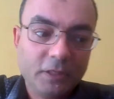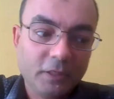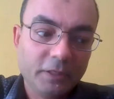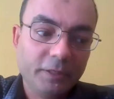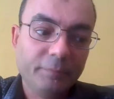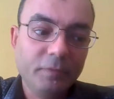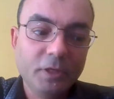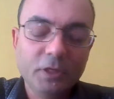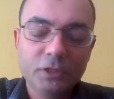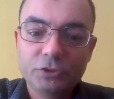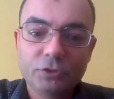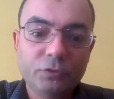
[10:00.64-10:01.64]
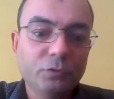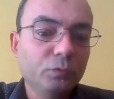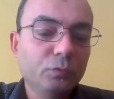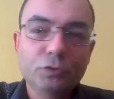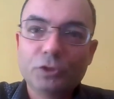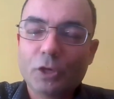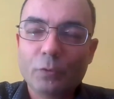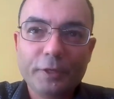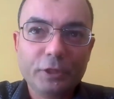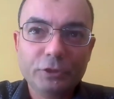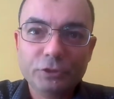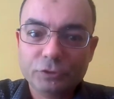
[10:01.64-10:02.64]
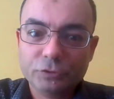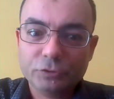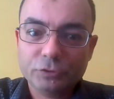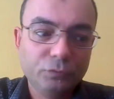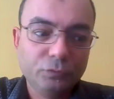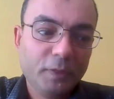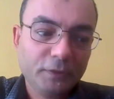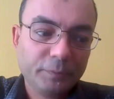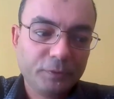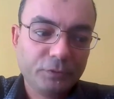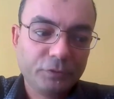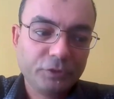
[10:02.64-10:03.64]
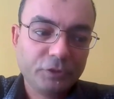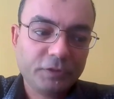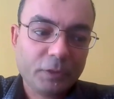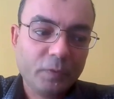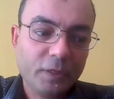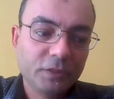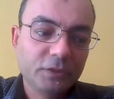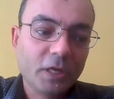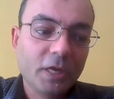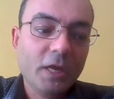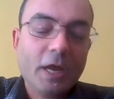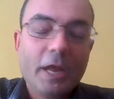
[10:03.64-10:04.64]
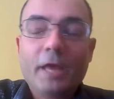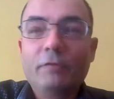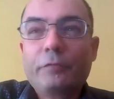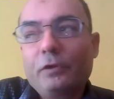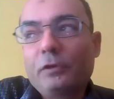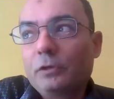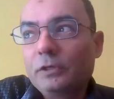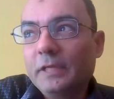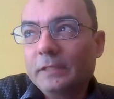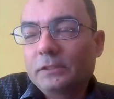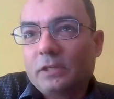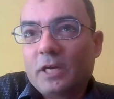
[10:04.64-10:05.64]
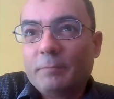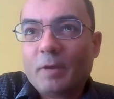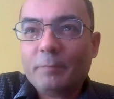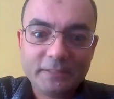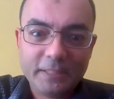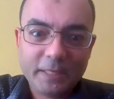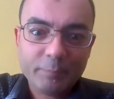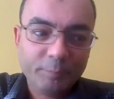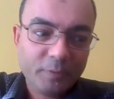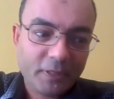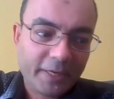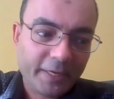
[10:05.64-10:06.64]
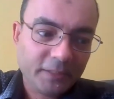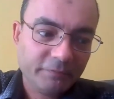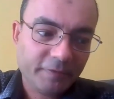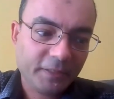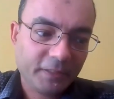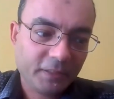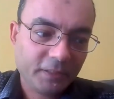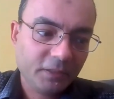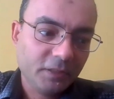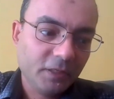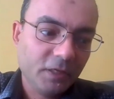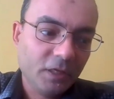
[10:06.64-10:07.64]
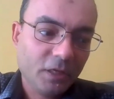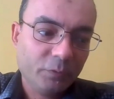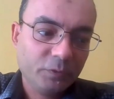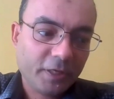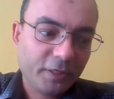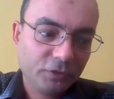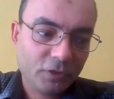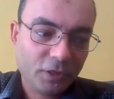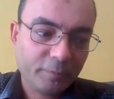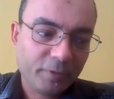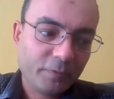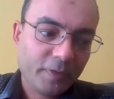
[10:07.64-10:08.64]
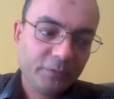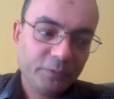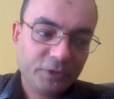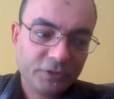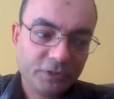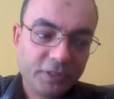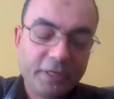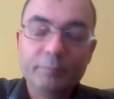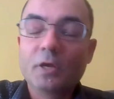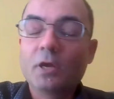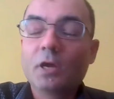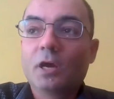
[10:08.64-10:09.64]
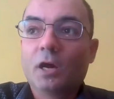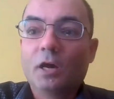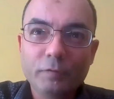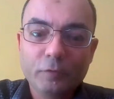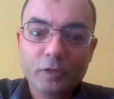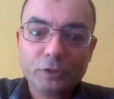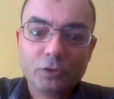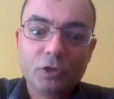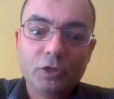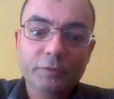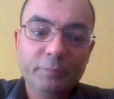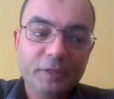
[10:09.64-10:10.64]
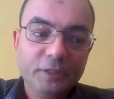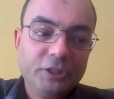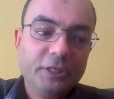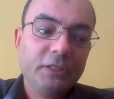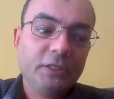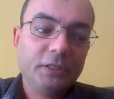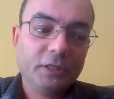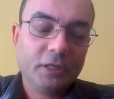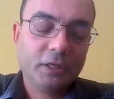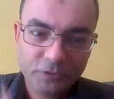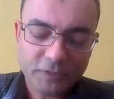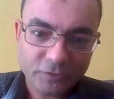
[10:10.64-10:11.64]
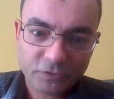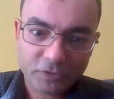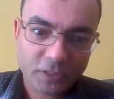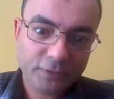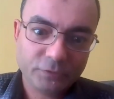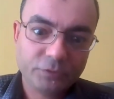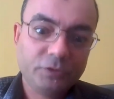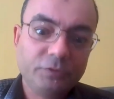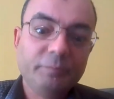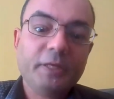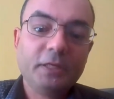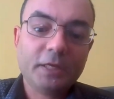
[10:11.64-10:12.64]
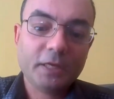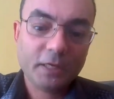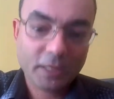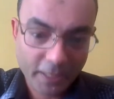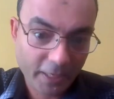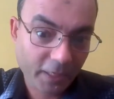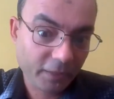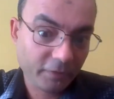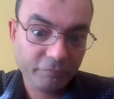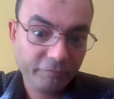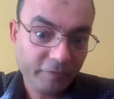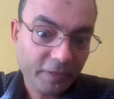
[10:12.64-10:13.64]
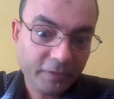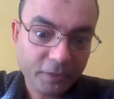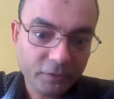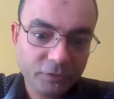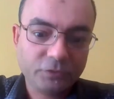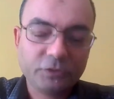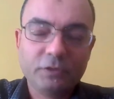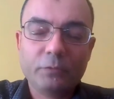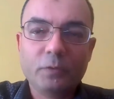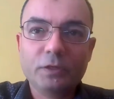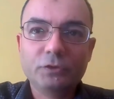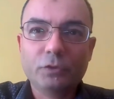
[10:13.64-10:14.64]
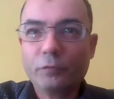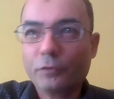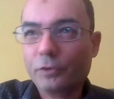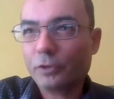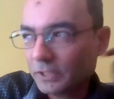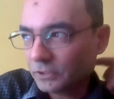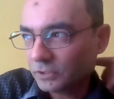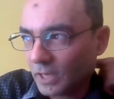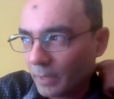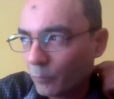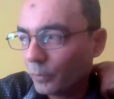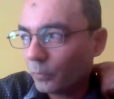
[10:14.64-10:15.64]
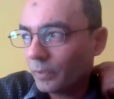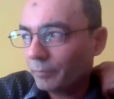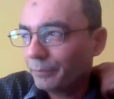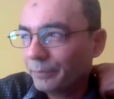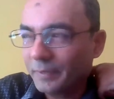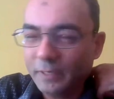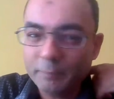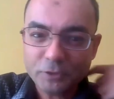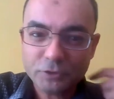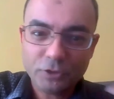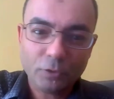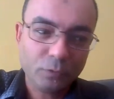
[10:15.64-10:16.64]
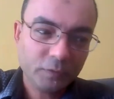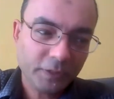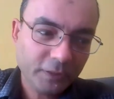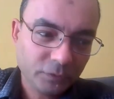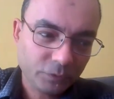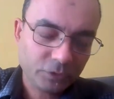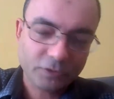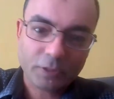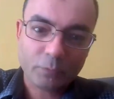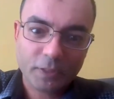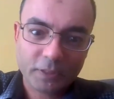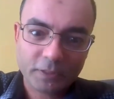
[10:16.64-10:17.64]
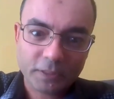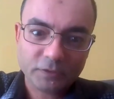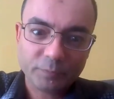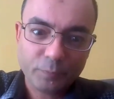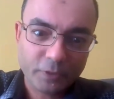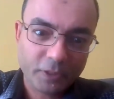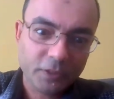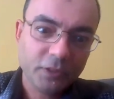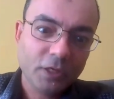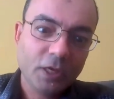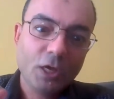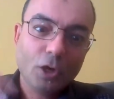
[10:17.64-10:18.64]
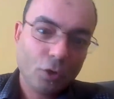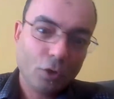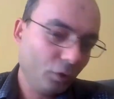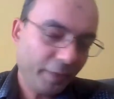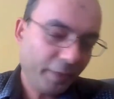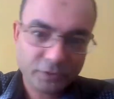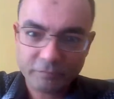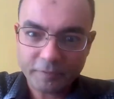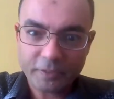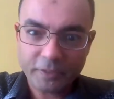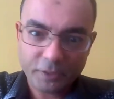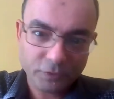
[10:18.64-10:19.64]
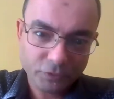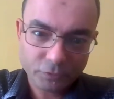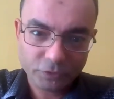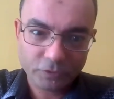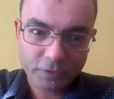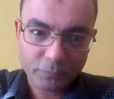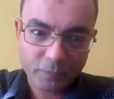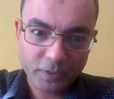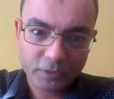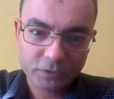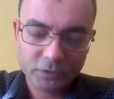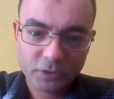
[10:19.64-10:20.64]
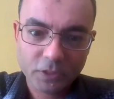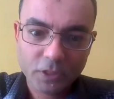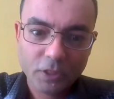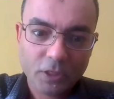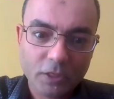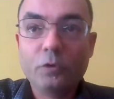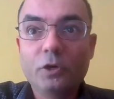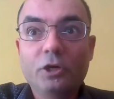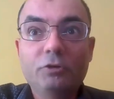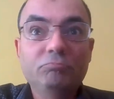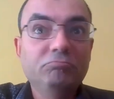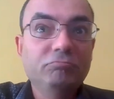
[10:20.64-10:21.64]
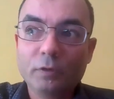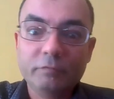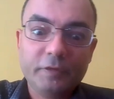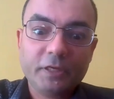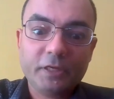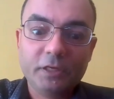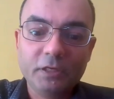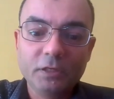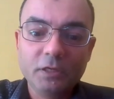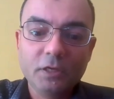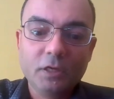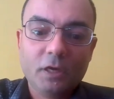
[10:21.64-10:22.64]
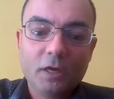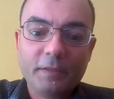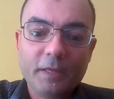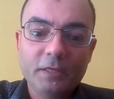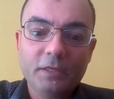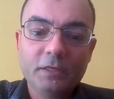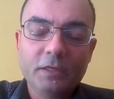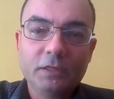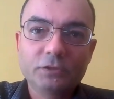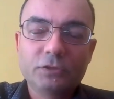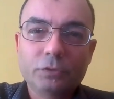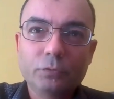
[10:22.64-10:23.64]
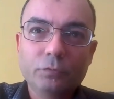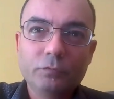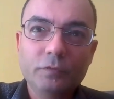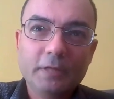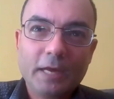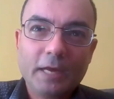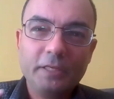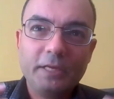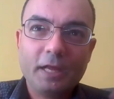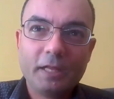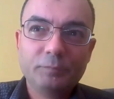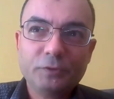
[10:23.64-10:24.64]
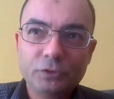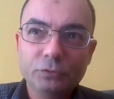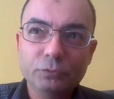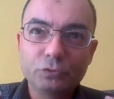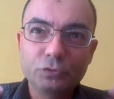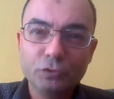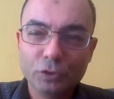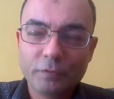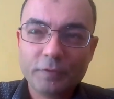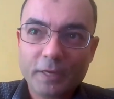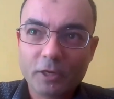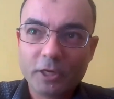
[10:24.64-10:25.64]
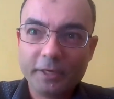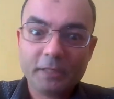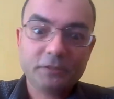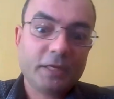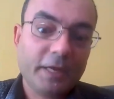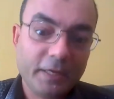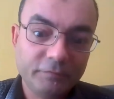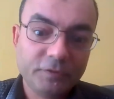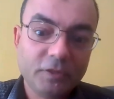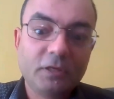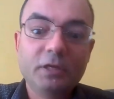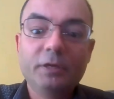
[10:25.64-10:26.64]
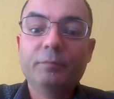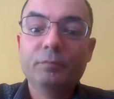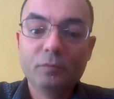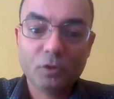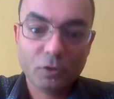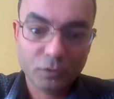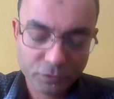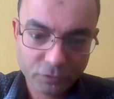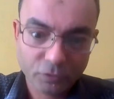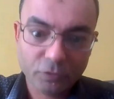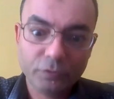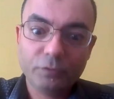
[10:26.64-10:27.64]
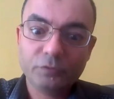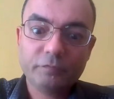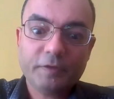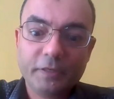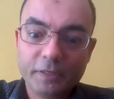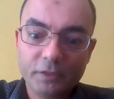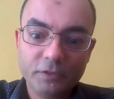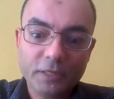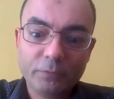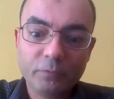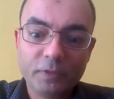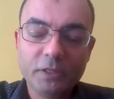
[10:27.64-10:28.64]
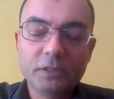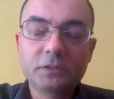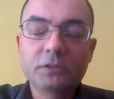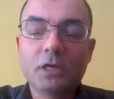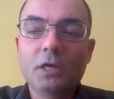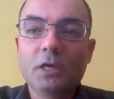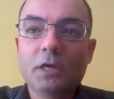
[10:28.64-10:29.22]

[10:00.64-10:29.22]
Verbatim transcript: the time. So going into multiple social networks. And for the longest time, as the name implies, Fedica, which I could talk about why we changed it, we're focused on bridging centralized social media and federated social networks. So for the longest time, we were pretty much the only social network that supported all major federated social networks for well over a year. And then, so that really helps you grow that audience ahead of time on, on those federated networks.